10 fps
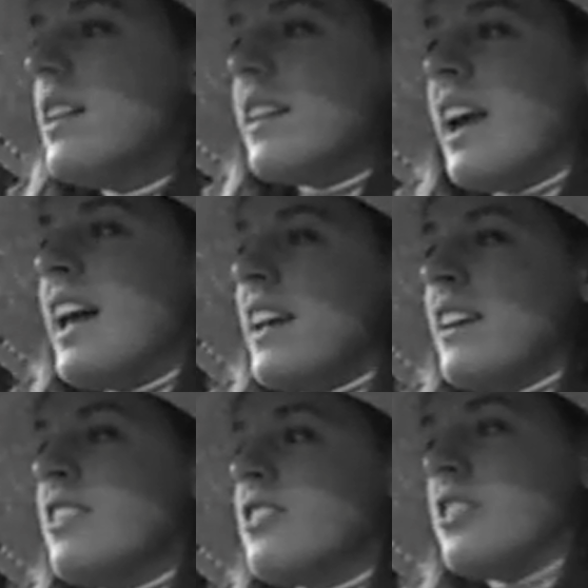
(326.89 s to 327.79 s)
They had a
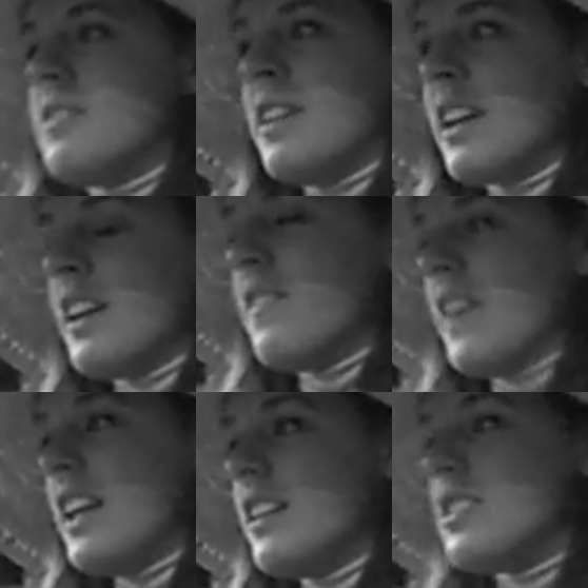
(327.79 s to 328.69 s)
history of taking
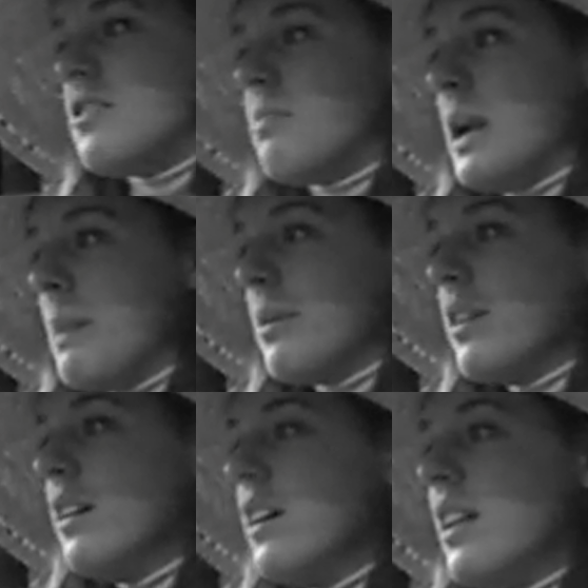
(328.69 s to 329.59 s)
advantage of
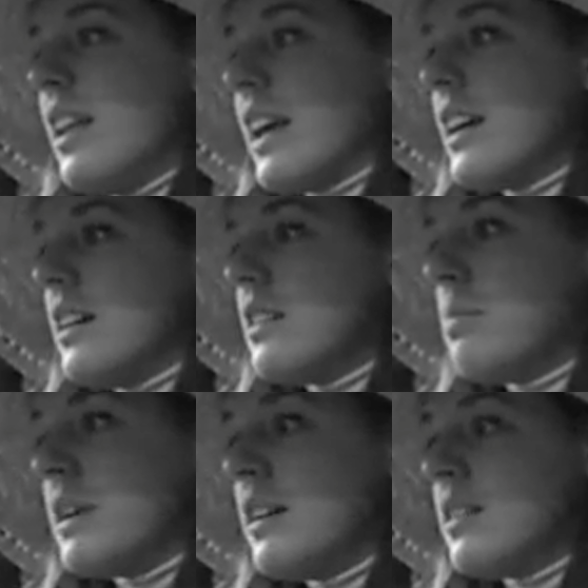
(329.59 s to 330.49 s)
people like us
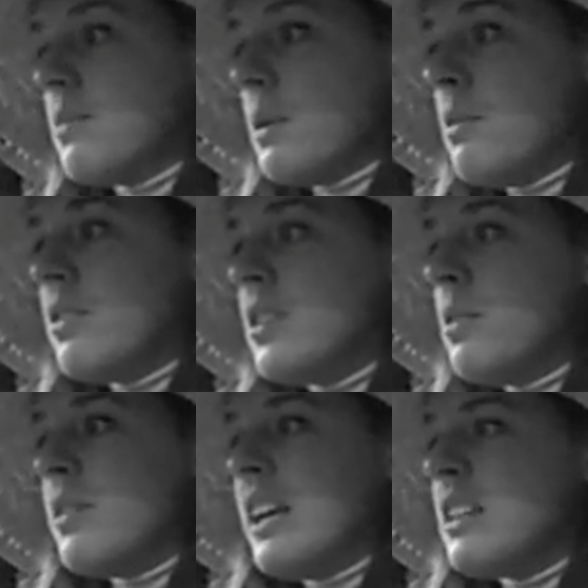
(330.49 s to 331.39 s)
because we were
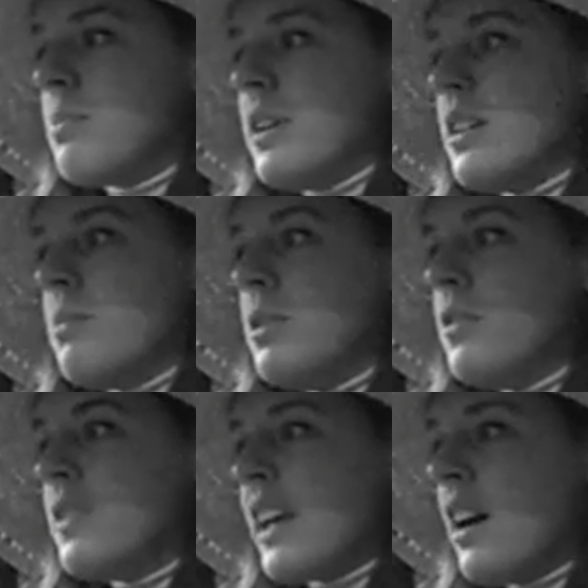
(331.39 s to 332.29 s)
so desperate to
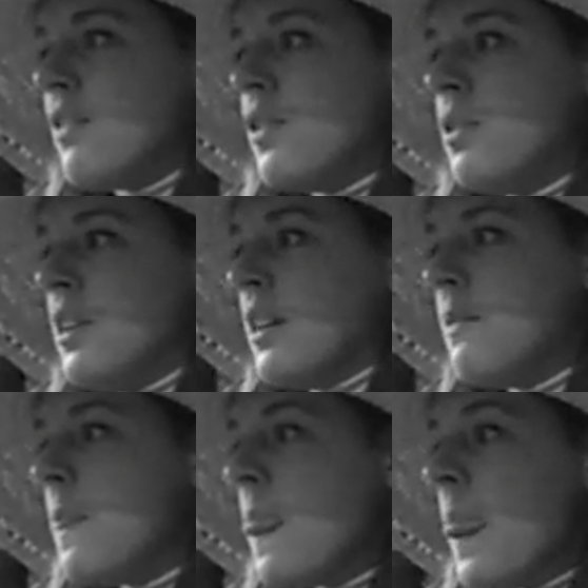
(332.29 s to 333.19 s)
move to California.
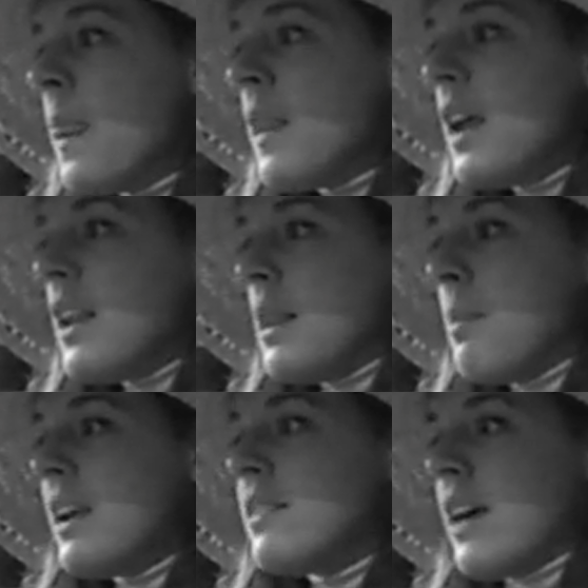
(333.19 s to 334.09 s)
The
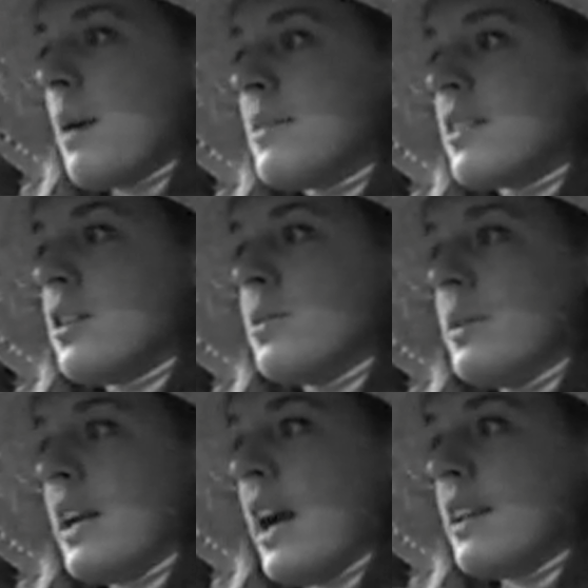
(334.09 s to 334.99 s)
biggest obstacle
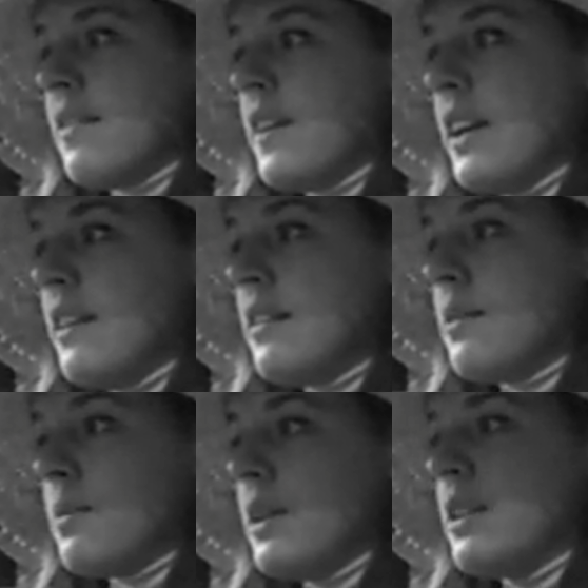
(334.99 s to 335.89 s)
we had to face
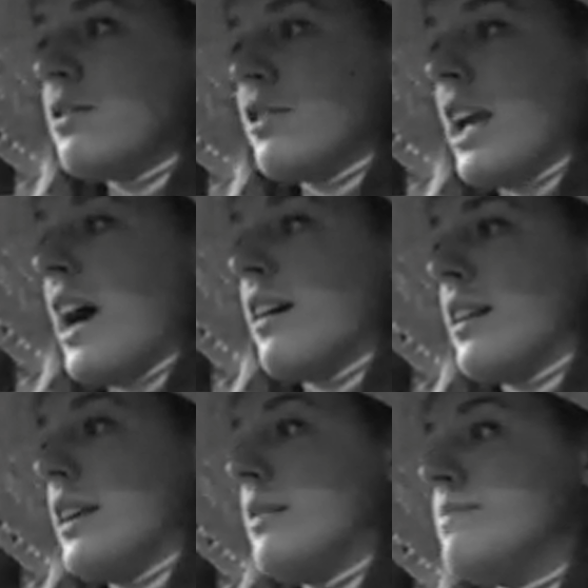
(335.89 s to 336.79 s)
was
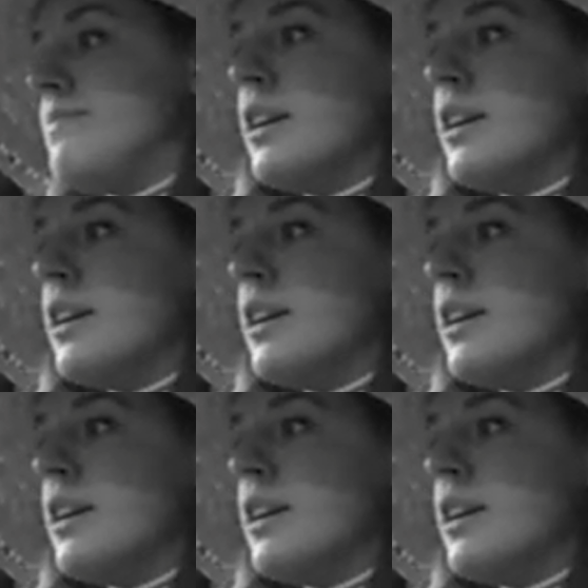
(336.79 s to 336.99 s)
reality.